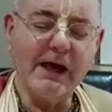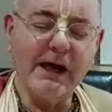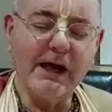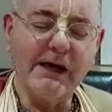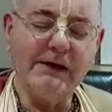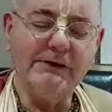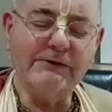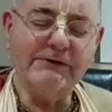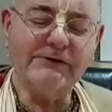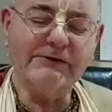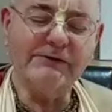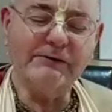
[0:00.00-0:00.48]

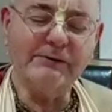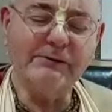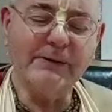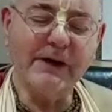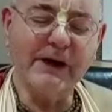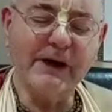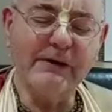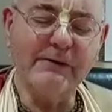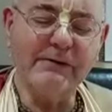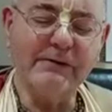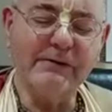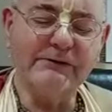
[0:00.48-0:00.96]
and
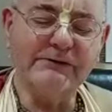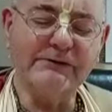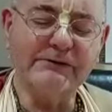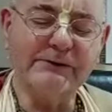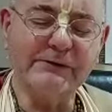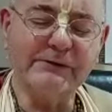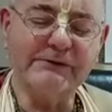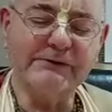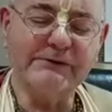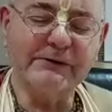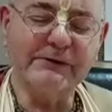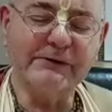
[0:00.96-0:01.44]
Subal was
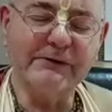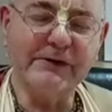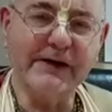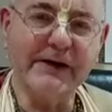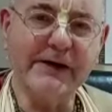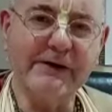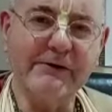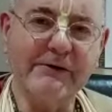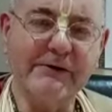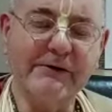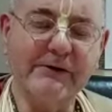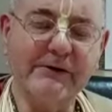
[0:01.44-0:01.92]
also
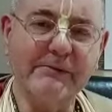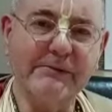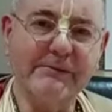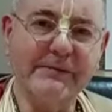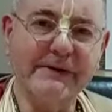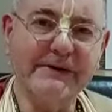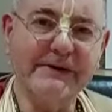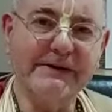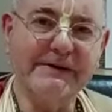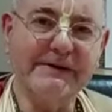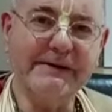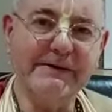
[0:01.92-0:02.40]
there, and a
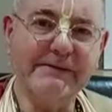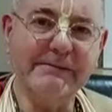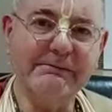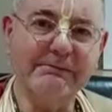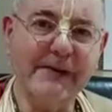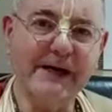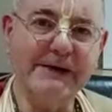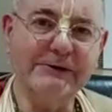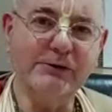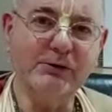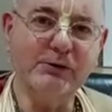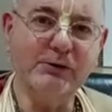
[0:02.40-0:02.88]
bee,
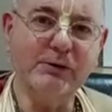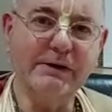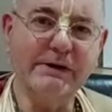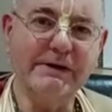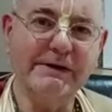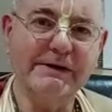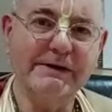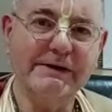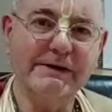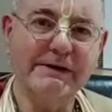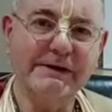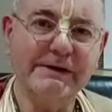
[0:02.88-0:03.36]
Madhu,
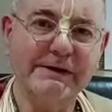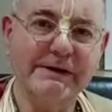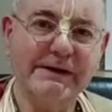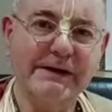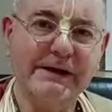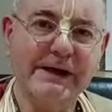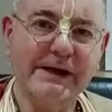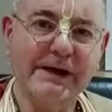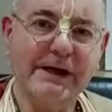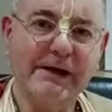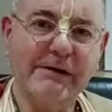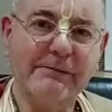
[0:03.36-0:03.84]

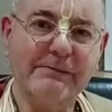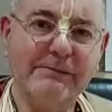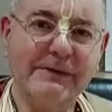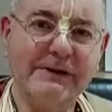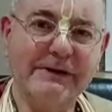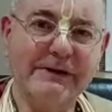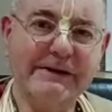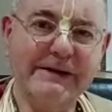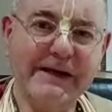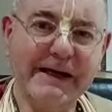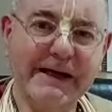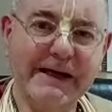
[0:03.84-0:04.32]
a
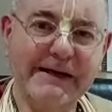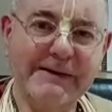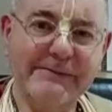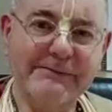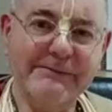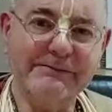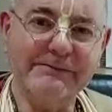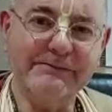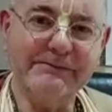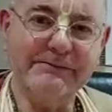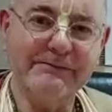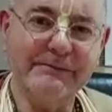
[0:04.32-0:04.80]
bee
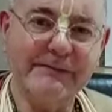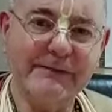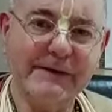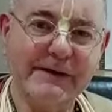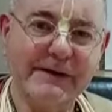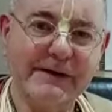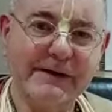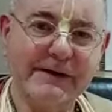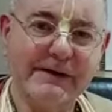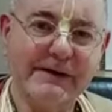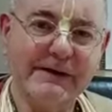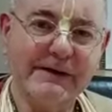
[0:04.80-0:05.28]
came.
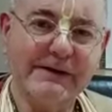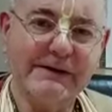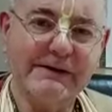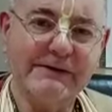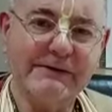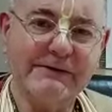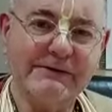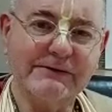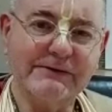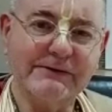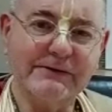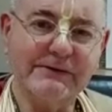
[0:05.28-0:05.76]

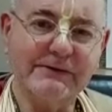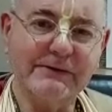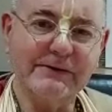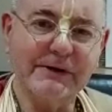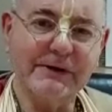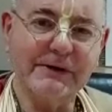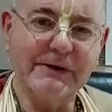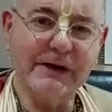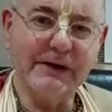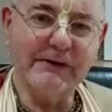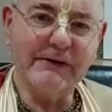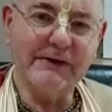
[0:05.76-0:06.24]
So
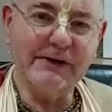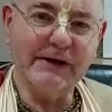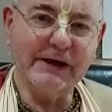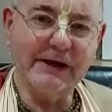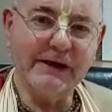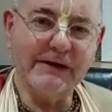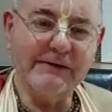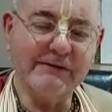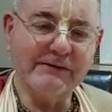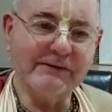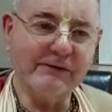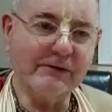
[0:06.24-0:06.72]
another
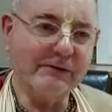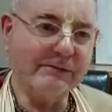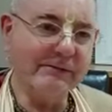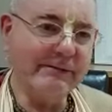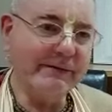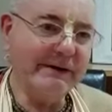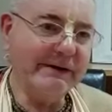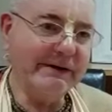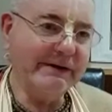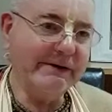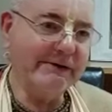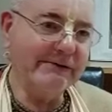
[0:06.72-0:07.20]
name for a
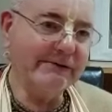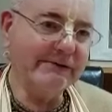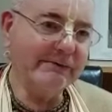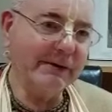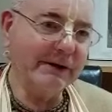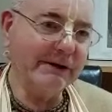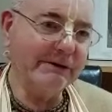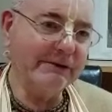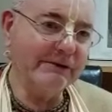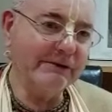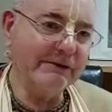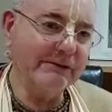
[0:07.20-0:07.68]
bee is
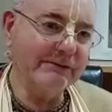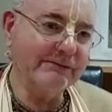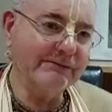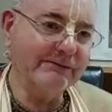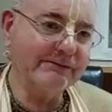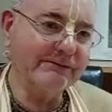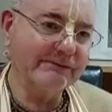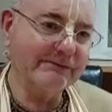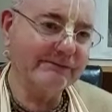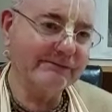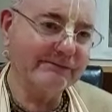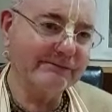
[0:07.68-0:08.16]
Madhu,
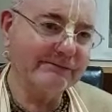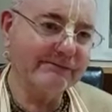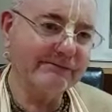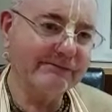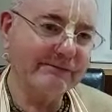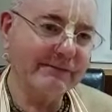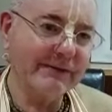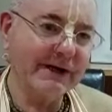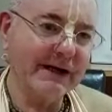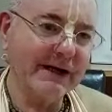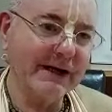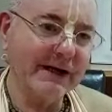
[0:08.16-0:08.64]

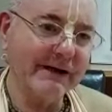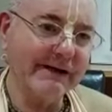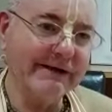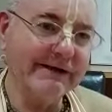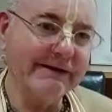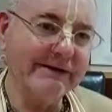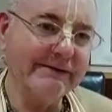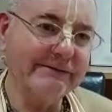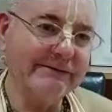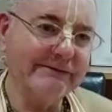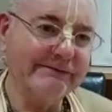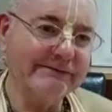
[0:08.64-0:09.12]

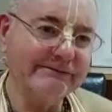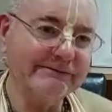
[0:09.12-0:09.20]
honey.